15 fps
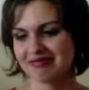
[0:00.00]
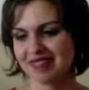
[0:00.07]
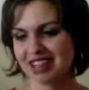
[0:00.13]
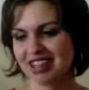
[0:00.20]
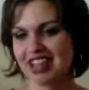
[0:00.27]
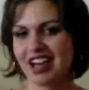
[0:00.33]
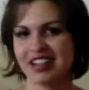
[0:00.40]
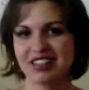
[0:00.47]

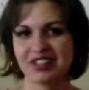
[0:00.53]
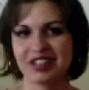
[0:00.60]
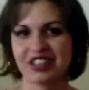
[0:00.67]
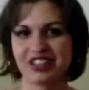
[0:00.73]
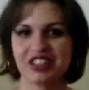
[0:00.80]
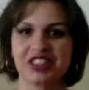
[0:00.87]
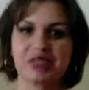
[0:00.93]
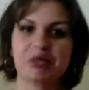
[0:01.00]
yeah, so that's
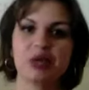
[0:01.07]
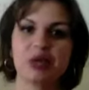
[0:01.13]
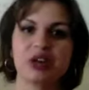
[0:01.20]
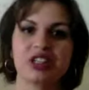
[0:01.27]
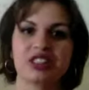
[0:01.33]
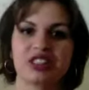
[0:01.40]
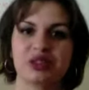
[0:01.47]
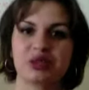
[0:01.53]
just
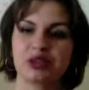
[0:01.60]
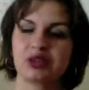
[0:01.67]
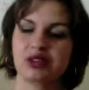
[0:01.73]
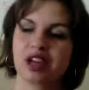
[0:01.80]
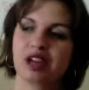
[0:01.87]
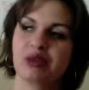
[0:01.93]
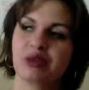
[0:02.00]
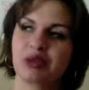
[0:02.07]
important to
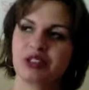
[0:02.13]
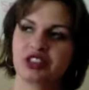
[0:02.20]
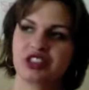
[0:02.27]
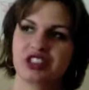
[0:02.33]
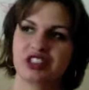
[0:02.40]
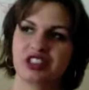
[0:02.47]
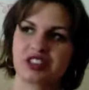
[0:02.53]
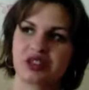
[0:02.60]
create rules
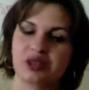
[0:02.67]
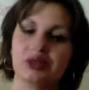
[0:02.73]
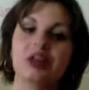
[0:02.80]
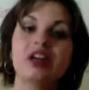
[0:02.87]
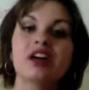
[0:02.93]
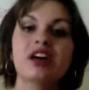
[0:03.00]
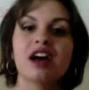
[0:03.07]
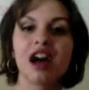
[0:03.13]
just to
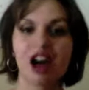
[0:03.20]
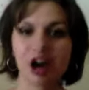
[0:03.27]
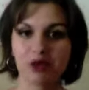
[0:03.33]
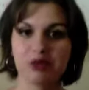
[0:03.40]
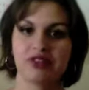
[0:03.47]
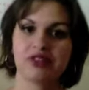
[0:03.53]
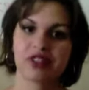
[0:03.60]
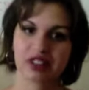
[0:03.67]
help
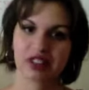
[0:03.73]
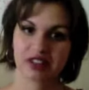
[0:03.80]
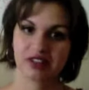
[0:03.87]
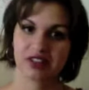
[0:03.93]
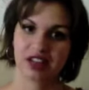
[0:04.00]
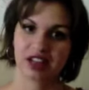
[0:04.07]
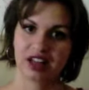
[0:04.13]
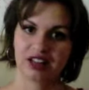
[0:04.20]
the feel of the
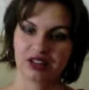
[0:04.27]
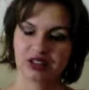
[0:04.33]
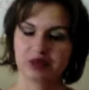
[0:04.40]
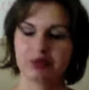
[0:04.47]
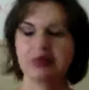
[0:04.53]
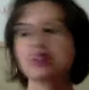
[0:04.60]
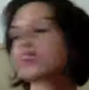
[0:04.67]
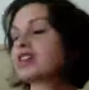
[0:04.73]

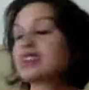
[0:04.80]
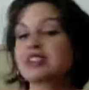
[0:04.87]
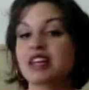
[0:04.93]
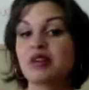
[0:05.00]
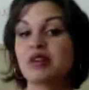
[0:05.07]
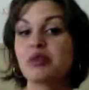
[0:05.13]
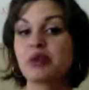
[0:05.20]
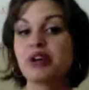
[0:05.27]
classroom because they
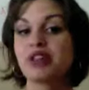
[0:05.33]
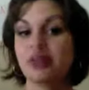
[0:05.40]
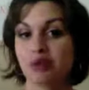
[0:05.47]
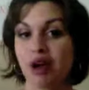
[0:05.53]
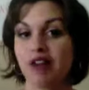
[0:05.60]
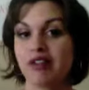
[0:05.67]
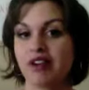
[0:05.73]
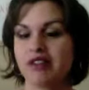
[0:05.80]
will
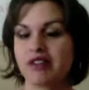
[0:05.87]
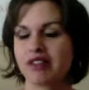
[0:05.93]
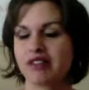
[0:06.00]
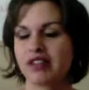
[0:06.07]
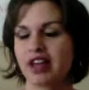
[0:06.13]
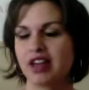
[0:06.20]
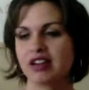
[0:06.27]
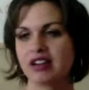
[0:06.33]
thrive off of
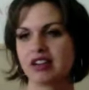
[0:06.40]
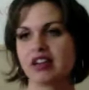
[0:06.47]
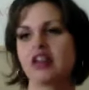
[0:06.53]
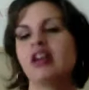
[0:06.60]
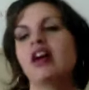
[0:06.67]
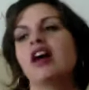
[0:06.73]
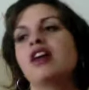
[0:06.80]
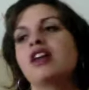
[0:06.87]
that.
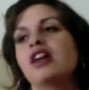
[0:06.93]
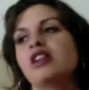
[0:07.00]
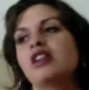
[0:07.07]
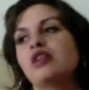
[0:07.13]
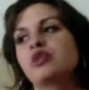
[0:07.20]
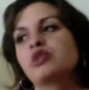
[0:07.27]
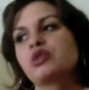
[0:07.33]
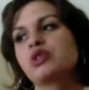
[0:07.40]
Another
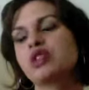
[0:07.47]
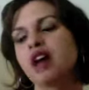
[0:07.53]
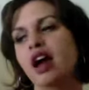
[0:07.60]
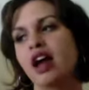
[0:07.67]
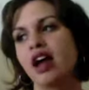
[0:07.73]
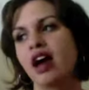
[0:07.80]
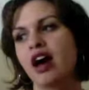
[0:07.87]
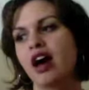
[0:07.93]
rule I
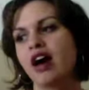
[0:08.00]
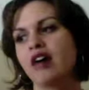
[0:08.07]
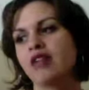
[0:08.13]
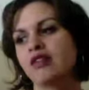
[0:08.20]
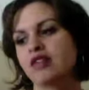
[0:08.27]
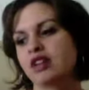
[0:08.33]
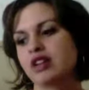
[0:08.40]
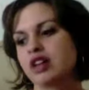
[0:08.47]

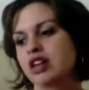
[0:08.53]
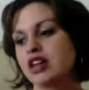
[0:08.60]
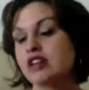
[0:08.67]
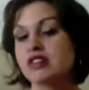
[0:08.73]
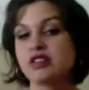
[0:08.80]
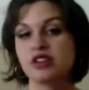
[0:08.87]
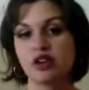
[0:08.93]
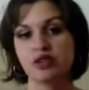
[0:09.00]
have is
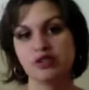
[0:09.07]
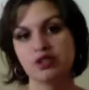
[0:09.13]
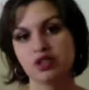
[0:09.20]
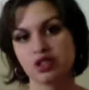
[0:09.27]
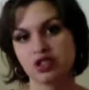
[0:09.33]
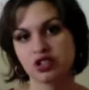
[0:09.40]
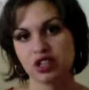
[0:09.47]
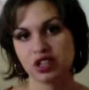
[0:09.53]
no food
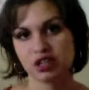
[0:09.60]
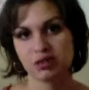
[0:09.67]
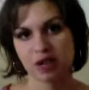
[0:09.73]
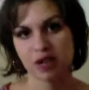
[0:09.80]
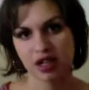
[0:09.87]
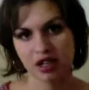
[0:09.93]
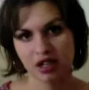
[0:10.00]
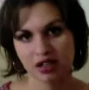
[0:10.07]
or drink in my
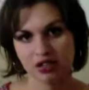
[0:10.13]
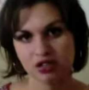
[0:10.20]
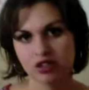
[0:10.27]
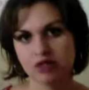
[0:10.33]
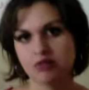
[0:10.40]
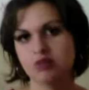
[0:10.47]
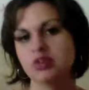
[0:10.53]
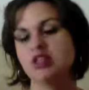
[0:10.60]

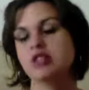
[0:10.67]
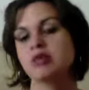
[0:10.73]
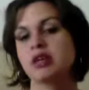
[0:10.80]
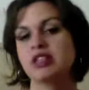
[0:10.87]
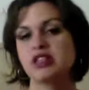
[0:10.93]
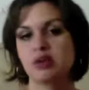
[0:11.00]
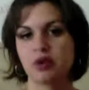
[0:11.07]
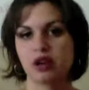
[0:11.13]
classroom.
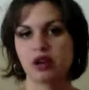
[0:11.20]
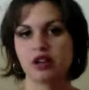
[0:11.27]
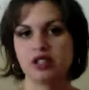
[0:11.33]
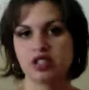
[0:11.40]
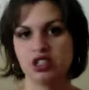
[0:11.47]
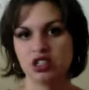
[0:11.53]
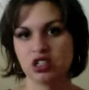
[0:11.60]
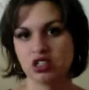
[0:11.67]
Depends on where you're
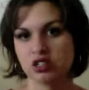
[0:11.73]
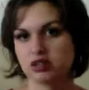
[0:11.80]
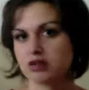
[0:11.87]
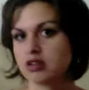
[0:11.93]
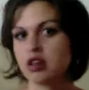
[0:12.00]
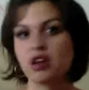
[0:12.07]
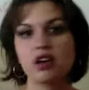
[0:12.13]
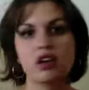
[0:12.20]
teaching.
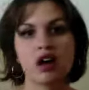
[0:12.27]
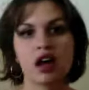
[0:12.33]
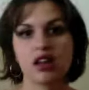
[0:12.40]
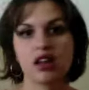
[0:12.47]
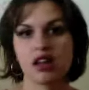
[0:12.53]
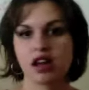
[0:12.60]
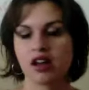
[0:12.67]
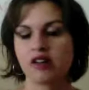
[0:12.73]

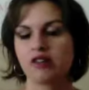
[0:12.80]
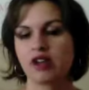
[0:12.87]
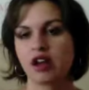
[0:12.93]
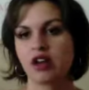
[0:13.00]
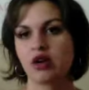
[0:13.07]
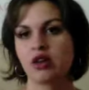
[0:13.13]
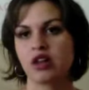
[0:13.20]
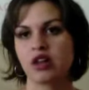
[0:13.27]
I
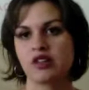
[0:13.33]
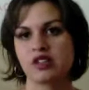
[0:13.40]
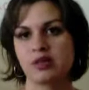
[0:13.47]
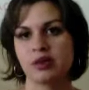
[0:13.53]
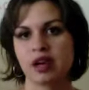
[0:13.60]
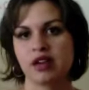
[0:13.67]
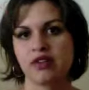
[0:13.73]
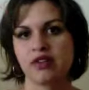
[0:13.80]
know a lot of
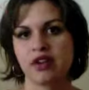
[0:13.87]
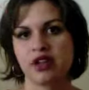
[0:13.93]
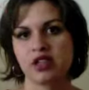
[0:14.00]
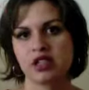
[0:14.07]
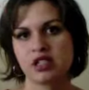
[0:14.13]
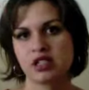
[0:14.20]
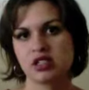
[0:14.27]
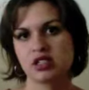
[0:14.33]
SBATA
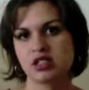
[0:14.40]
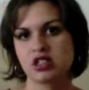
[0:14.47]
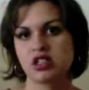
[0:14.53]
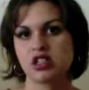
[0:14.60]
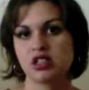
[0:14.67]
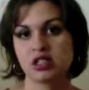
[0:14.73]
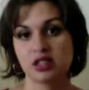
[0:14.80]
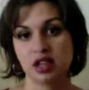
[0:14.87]
volunteers teach
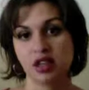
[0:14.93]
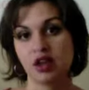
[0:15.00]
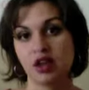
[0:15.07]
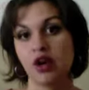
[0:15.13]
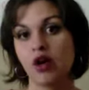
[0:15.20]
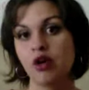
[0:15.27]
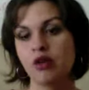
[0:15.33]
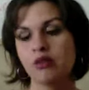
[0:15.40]
inside the
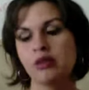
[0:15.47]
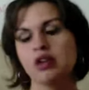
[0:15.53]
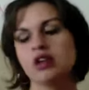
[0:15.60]
home.